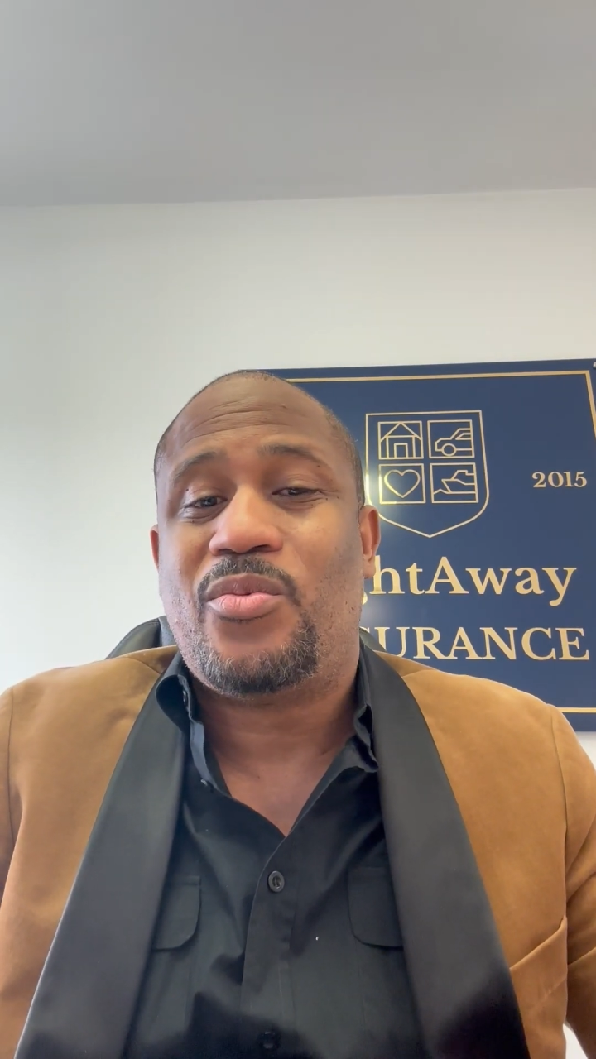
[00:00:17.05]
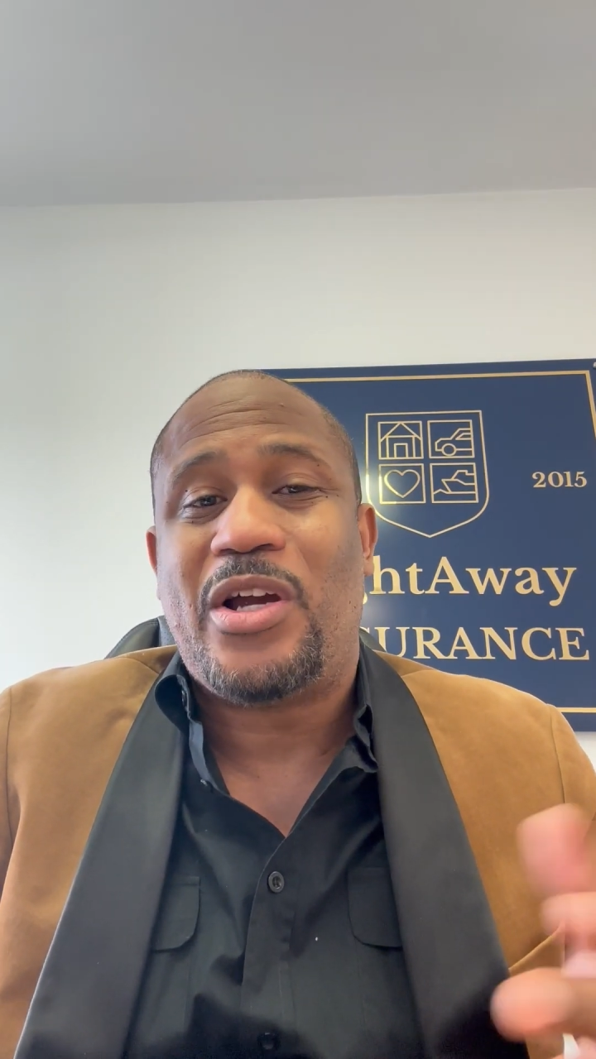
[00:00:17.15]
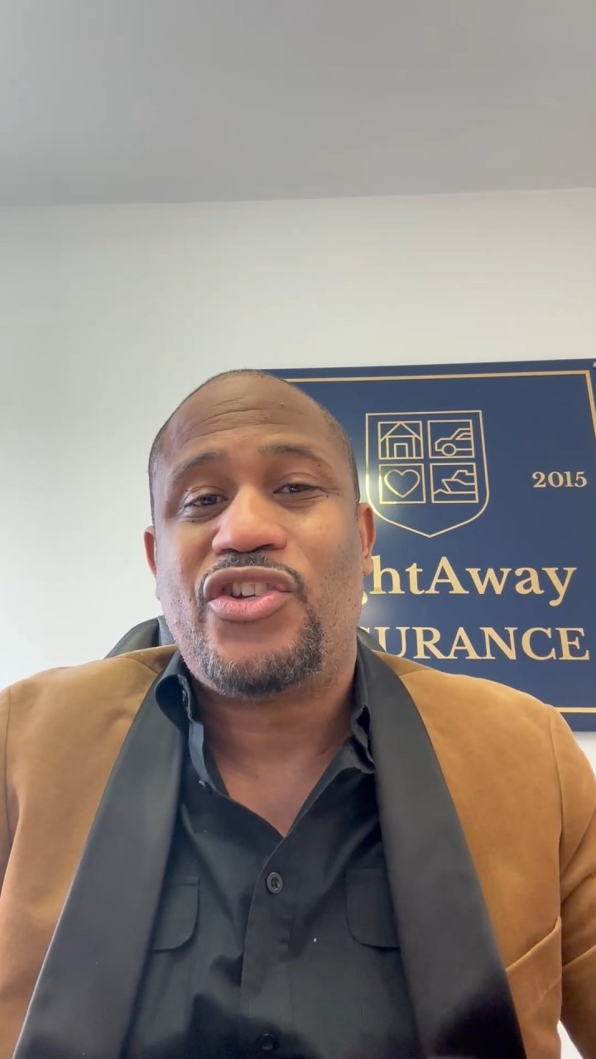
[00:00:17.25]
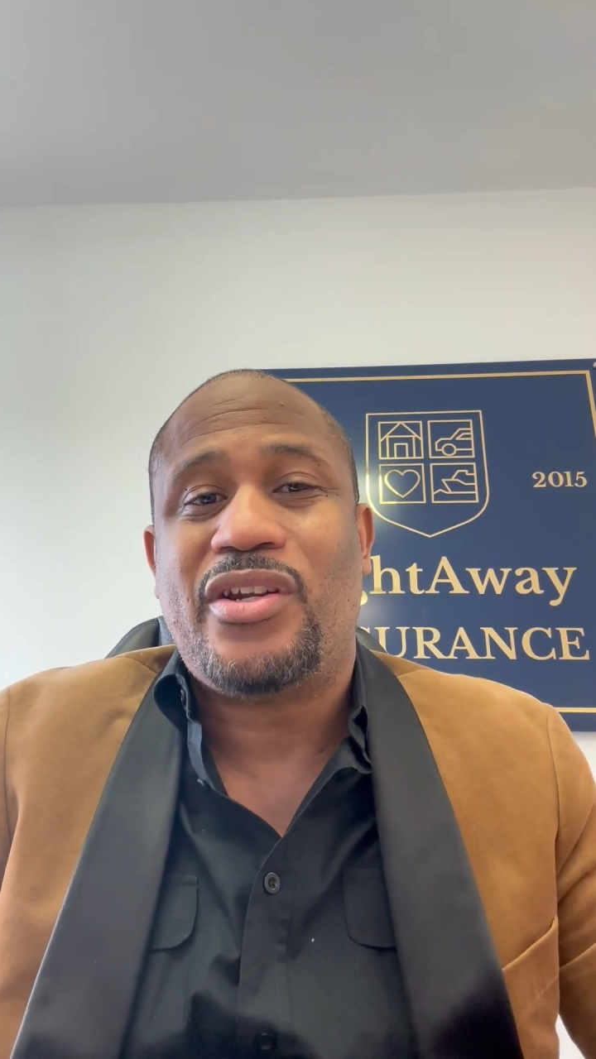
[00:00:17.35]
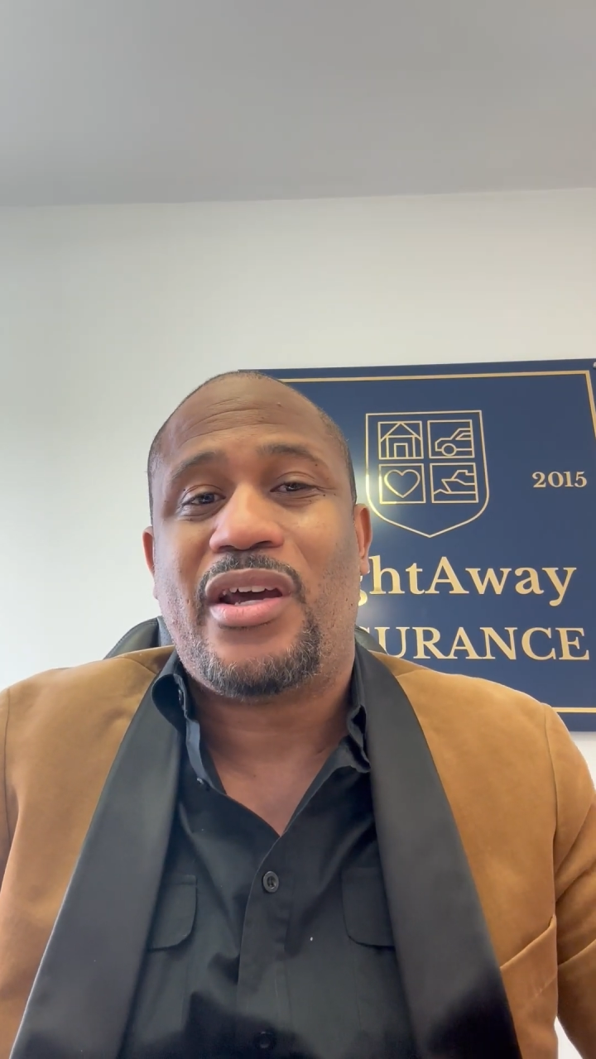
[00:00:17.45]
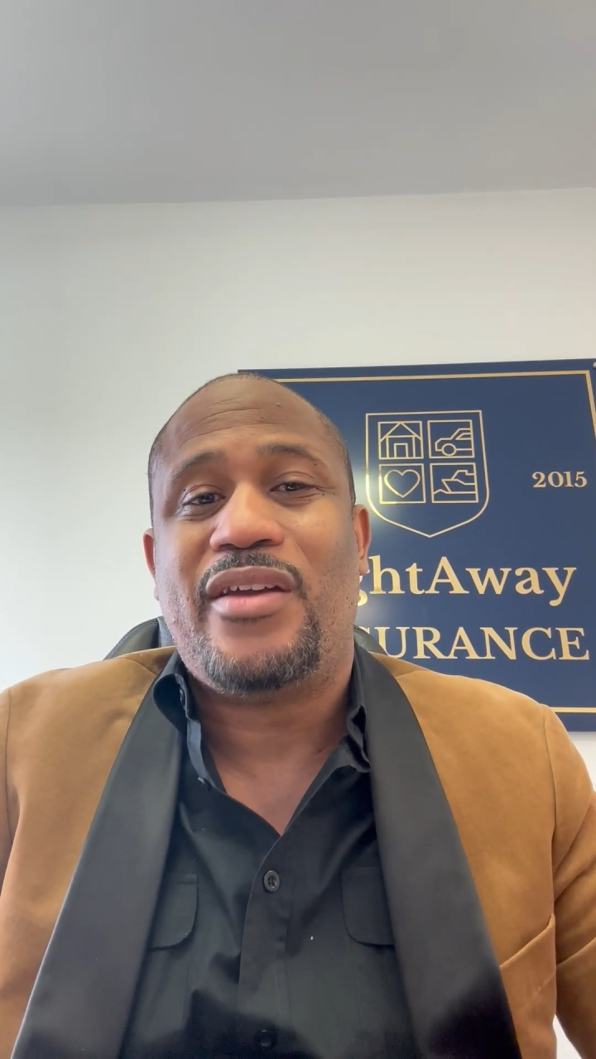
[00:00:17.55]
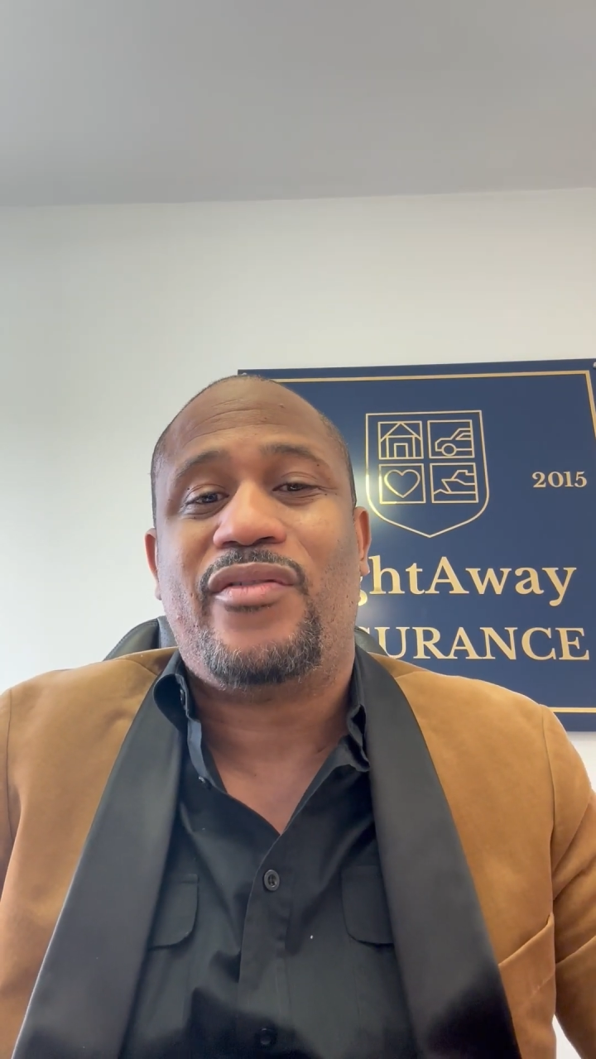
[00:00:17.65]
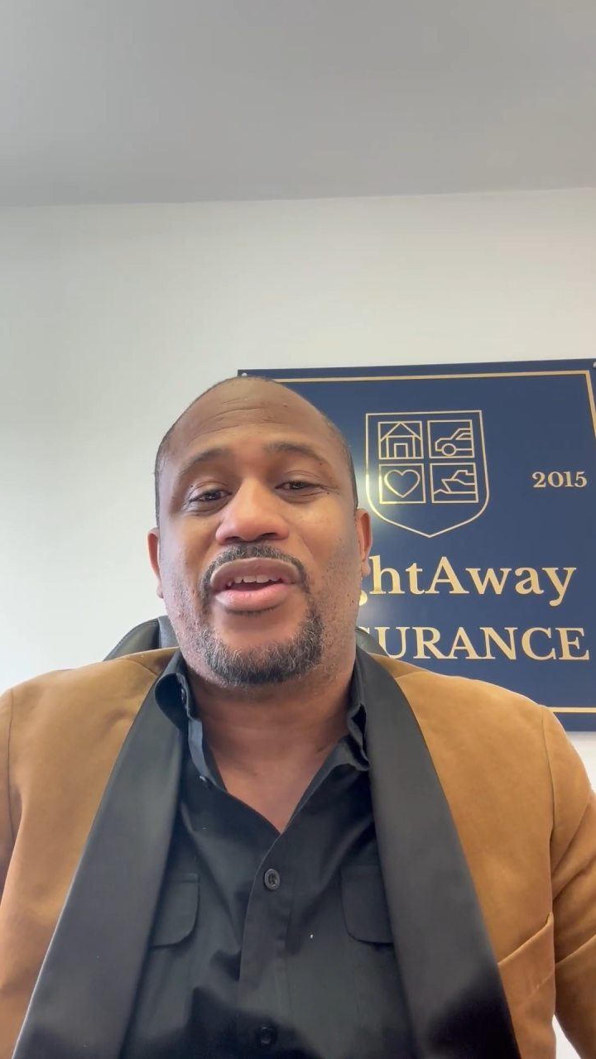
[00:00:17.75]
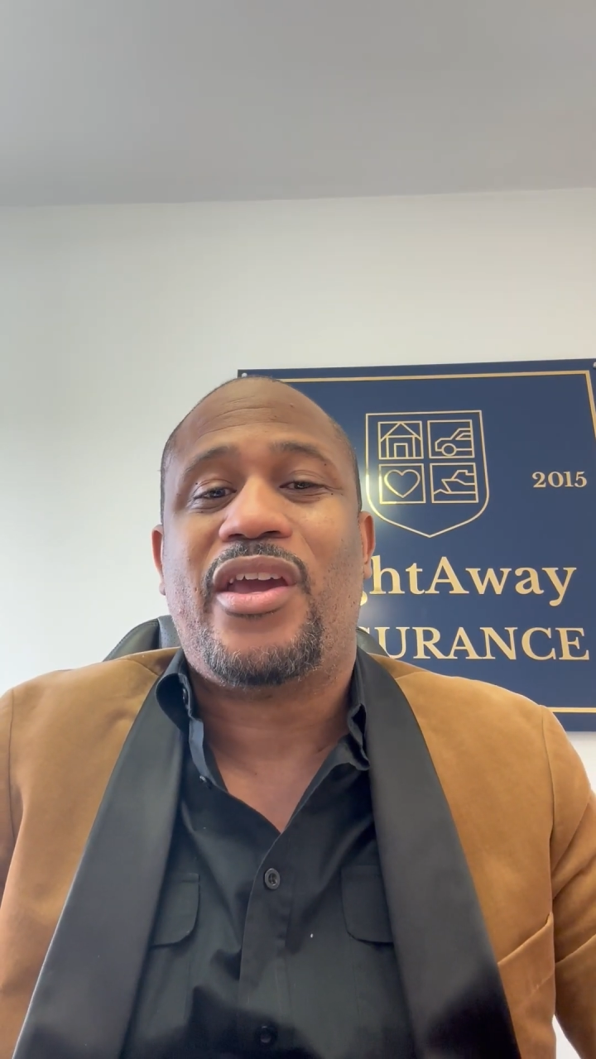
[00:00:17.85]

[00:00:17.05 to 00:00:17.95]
Why should I even